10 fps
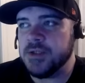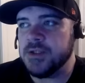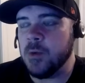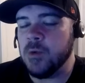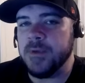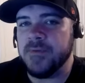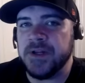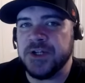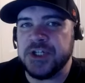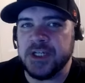So we'll be
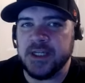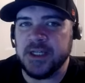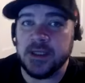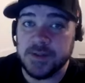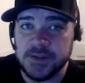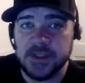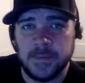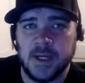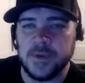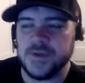finishing it in
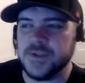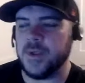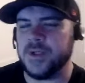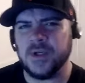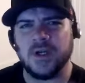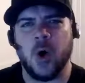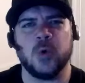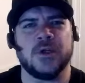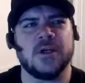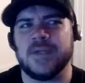September. So it took a
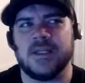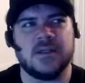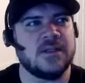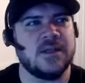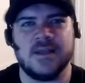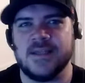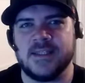whole year, but it does.